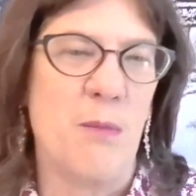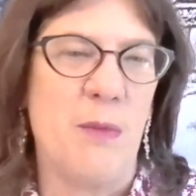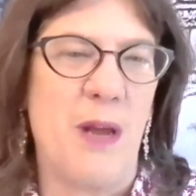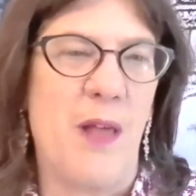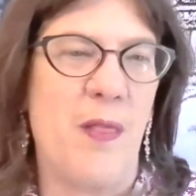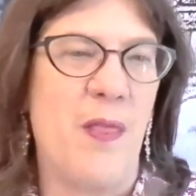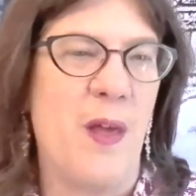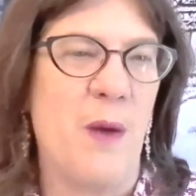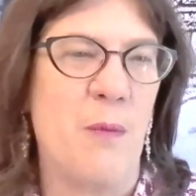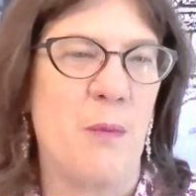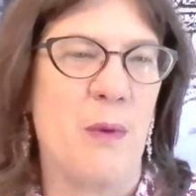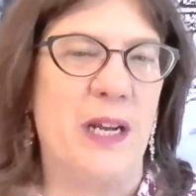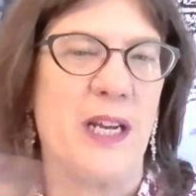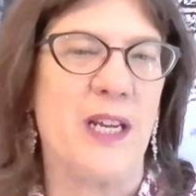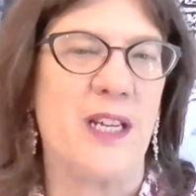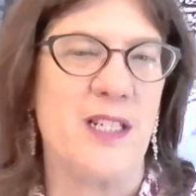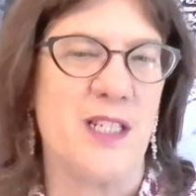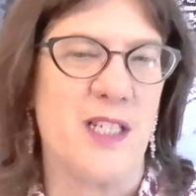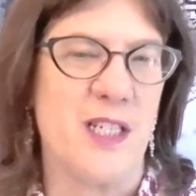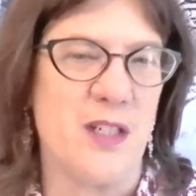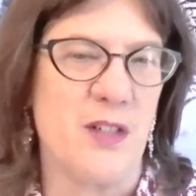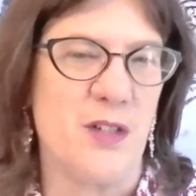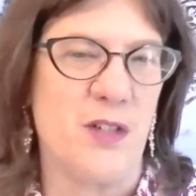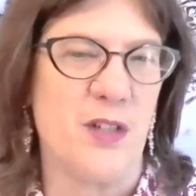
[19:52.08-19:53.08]
And then we
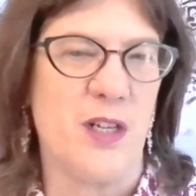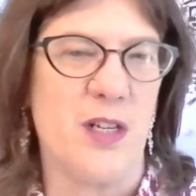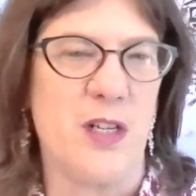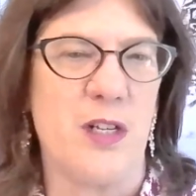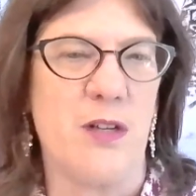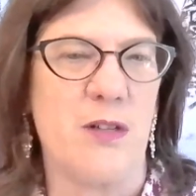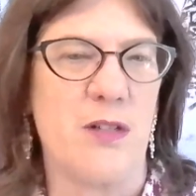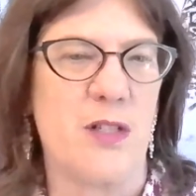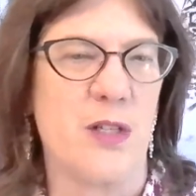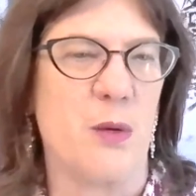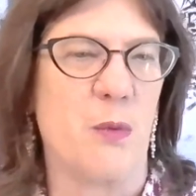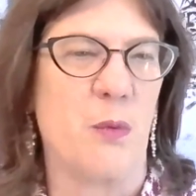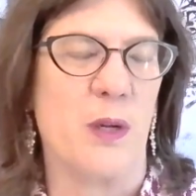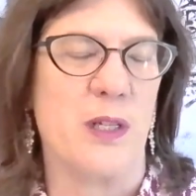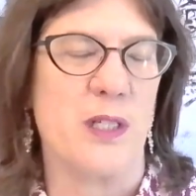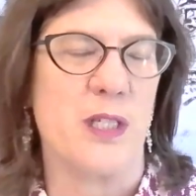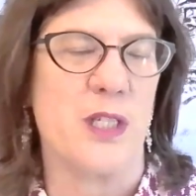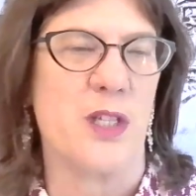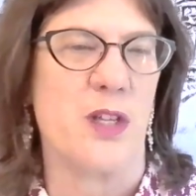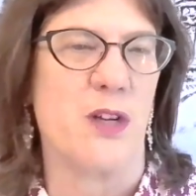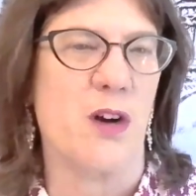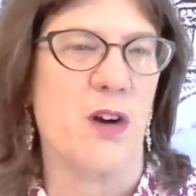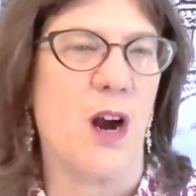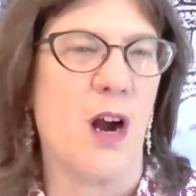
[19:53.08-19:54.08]
continue to use it
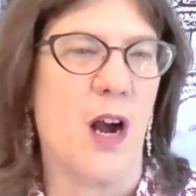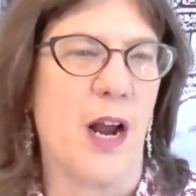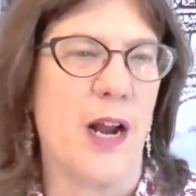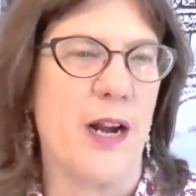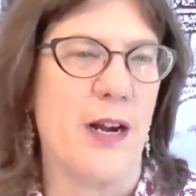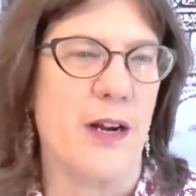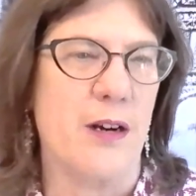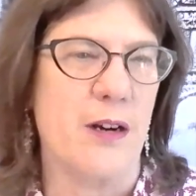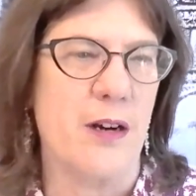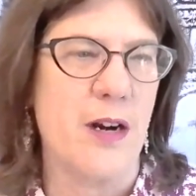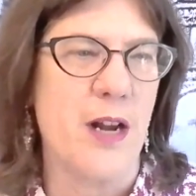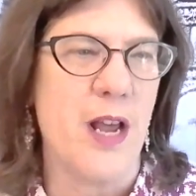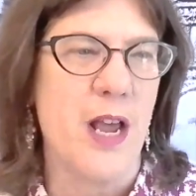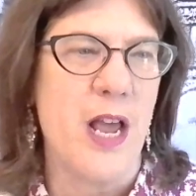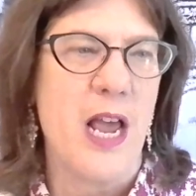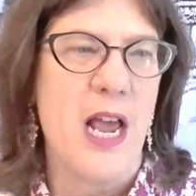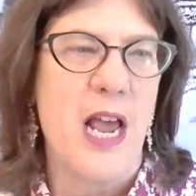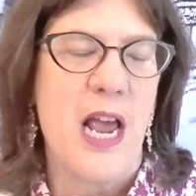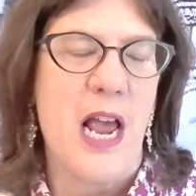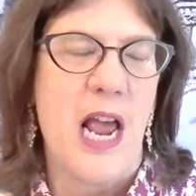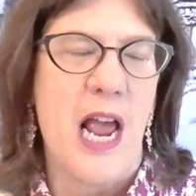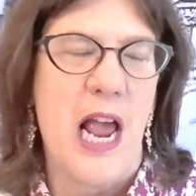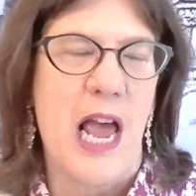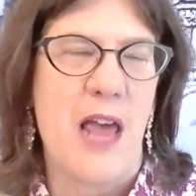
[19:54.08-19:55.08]
once they're hired.
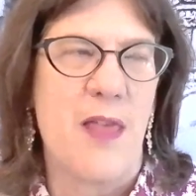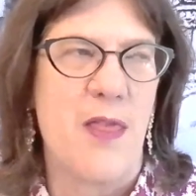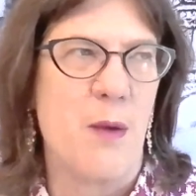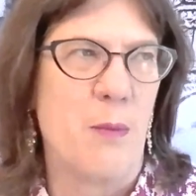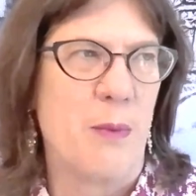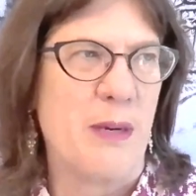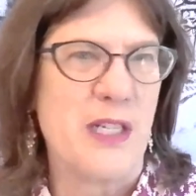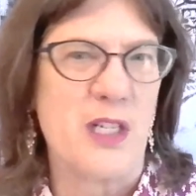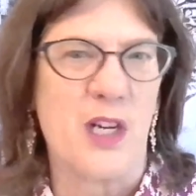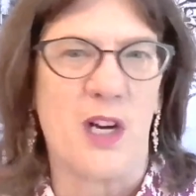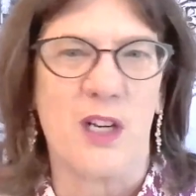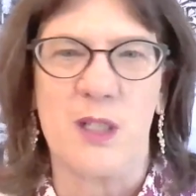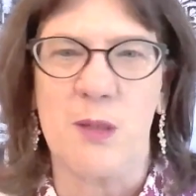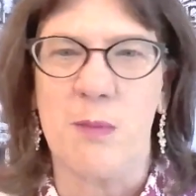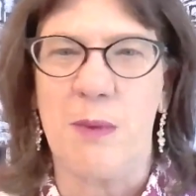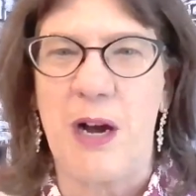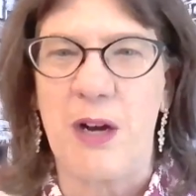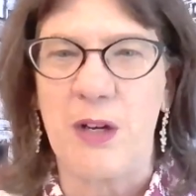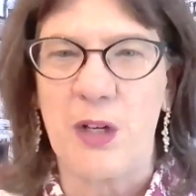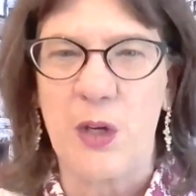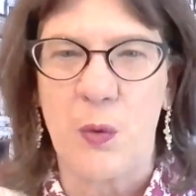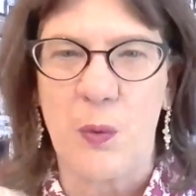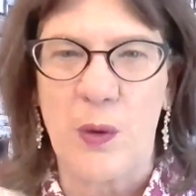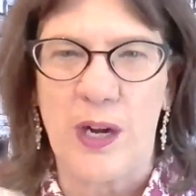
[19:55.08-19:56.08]
And then we talked
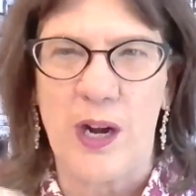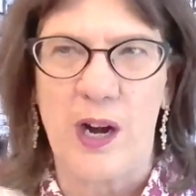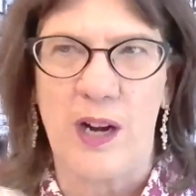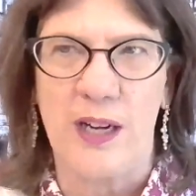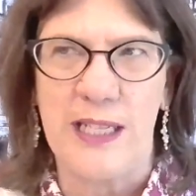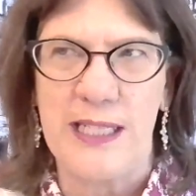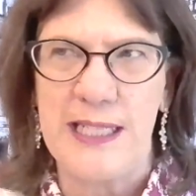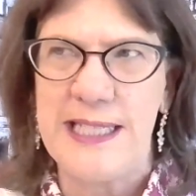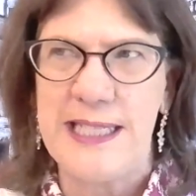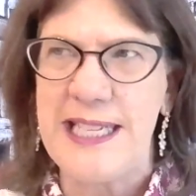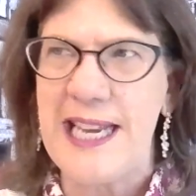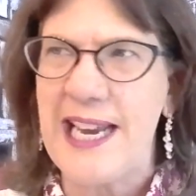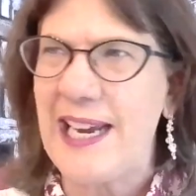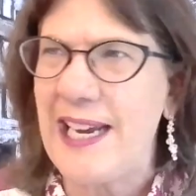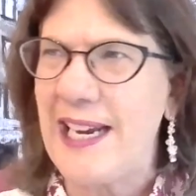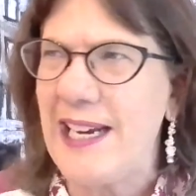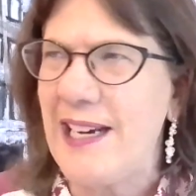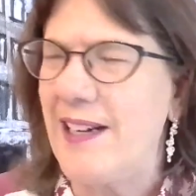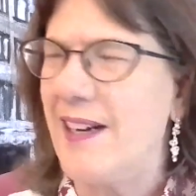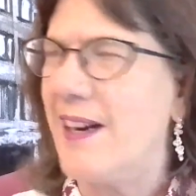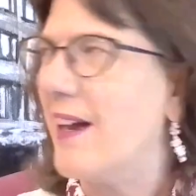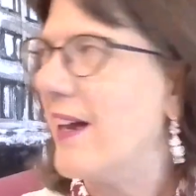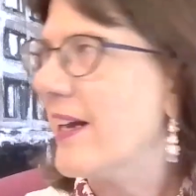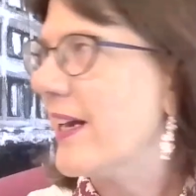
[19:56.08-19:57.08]
about going on a
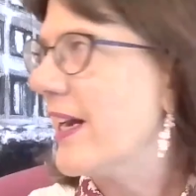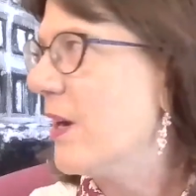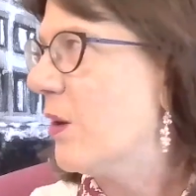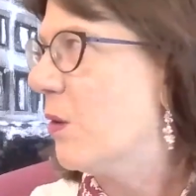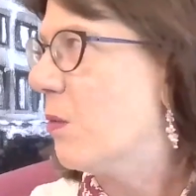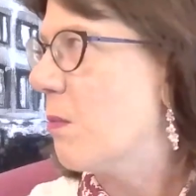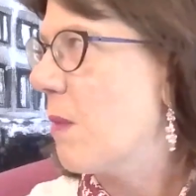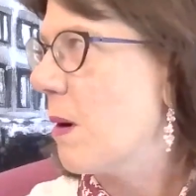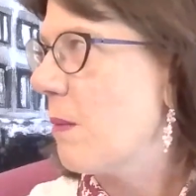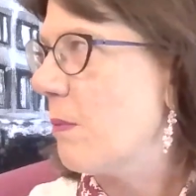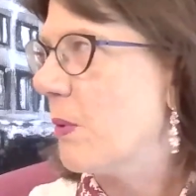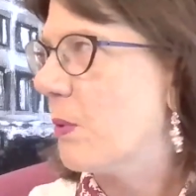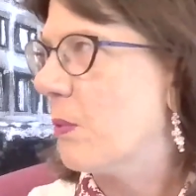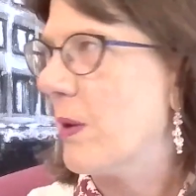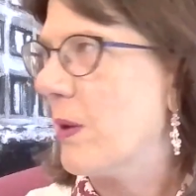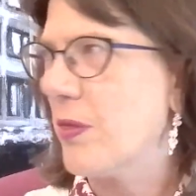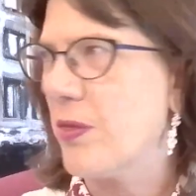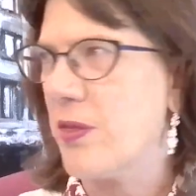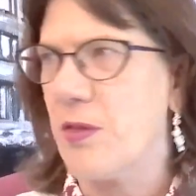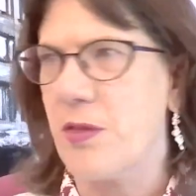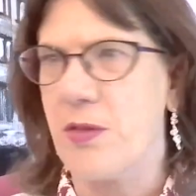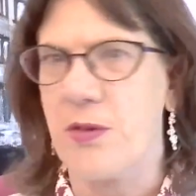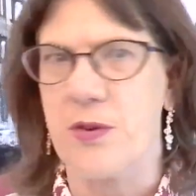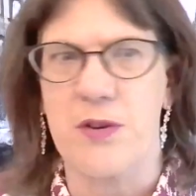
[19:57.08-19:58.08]
date. I can't remember
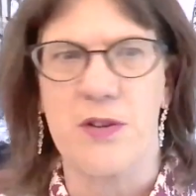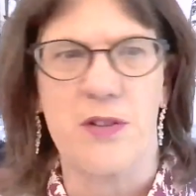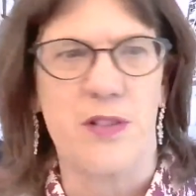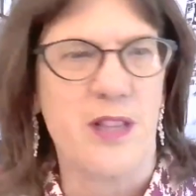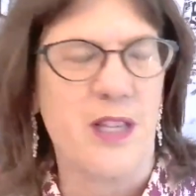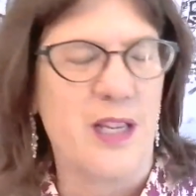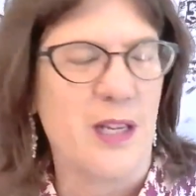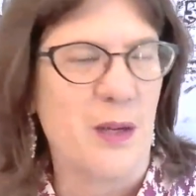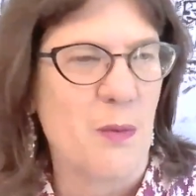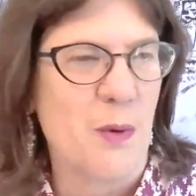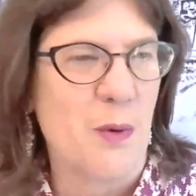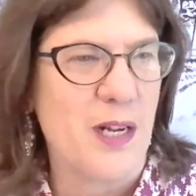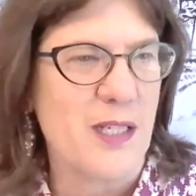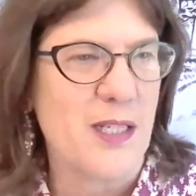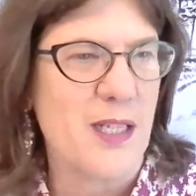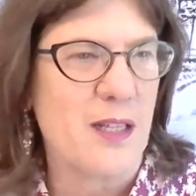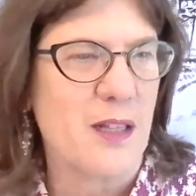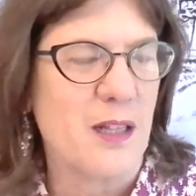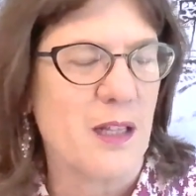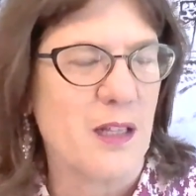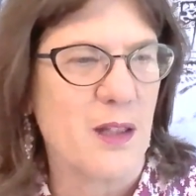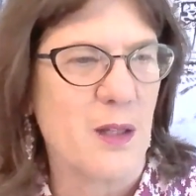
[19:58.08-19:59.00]
what the third thing was.